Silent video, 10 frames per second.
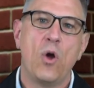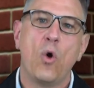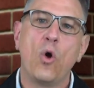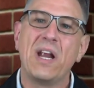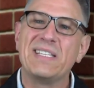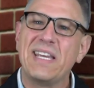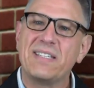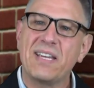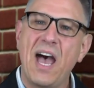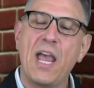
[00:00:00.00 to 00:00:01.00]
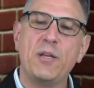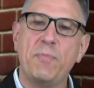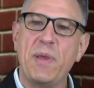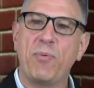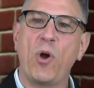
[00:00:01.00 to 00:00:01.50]
Or is it time to
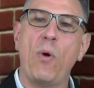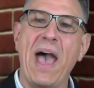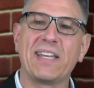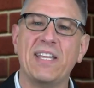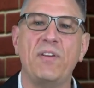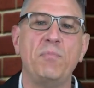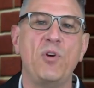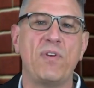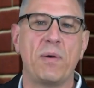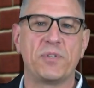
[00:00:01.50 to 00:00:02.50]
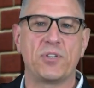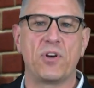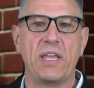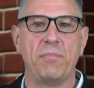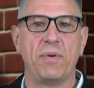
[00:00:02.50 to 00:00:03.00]
be proactive and move
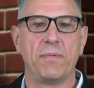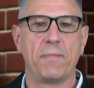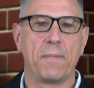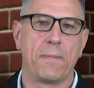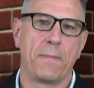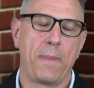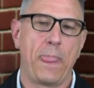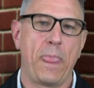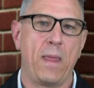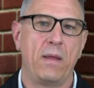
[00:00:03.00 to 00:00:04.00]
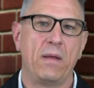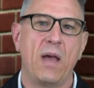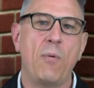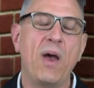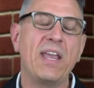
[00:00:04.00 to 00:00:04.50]
upstream?
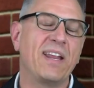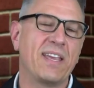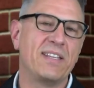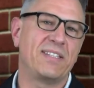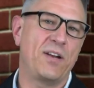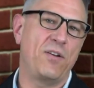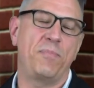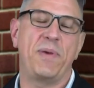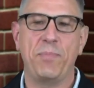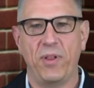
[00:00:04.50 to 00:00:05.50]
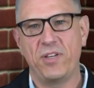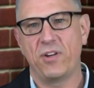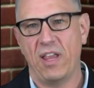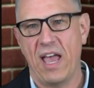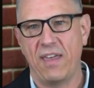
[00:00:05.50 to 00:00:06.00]
I want you to consider the people in your
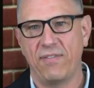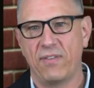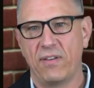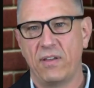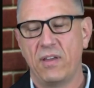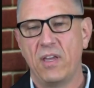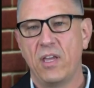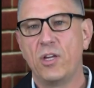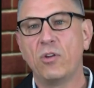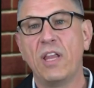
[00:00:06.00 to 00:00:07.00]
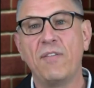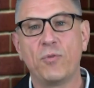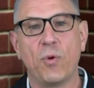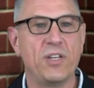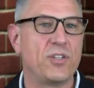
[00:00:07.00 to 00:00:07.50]
life, your loved
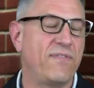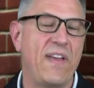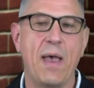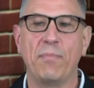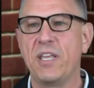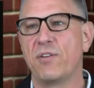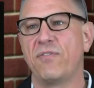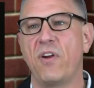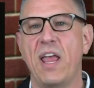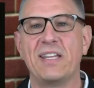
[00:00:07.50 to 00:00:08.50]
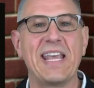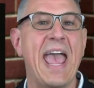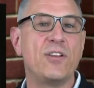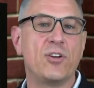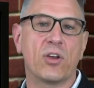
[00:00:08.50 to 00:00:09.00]
ones, your family, your friends,
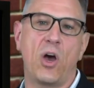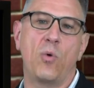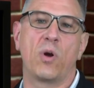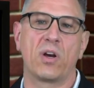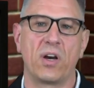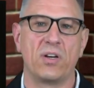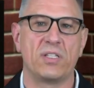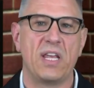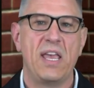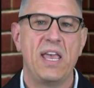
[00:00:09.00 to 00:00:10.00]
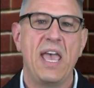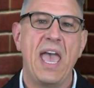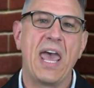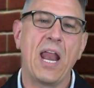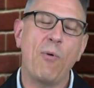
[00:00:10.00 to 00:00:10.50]
and your coworkers.
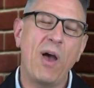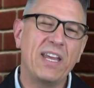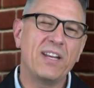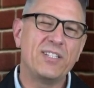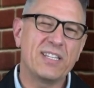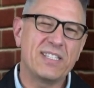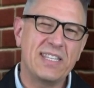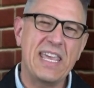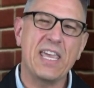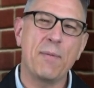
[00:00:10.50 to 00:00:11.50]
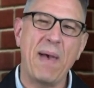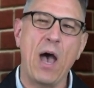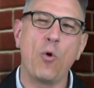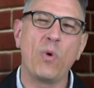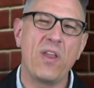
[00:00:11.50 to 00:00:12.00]
And I want you to just think
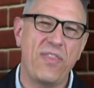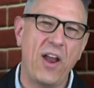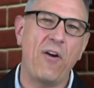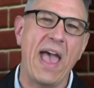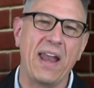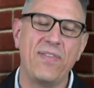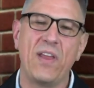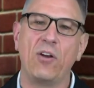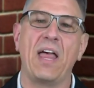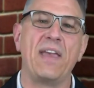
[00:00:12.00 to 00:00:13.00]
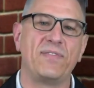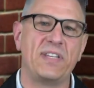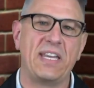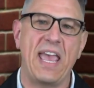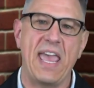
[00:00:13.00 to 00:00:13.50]
about where they're at in their life
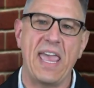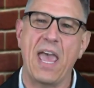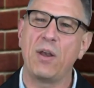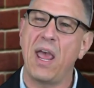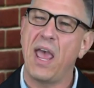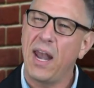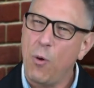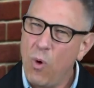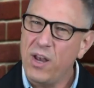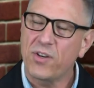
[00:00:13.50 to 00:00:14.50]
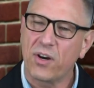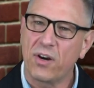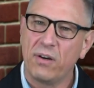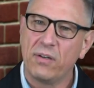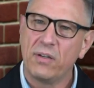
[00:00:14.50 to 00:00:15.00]
today. And I wonder,
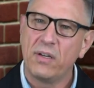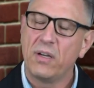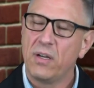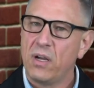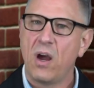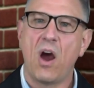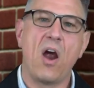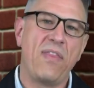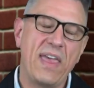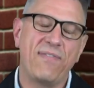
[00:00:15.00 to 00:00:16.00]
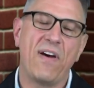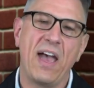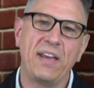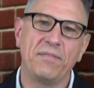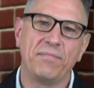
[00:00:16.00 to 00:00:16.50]
are they
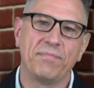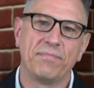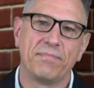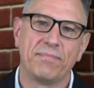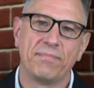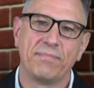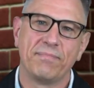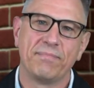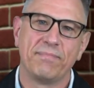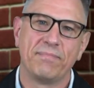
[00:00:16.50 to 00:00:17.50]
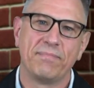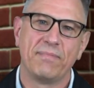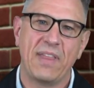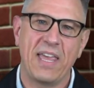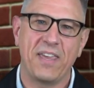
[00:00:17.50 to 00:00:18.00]
fine?
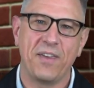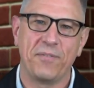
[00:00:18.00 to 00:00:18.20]
Thank you.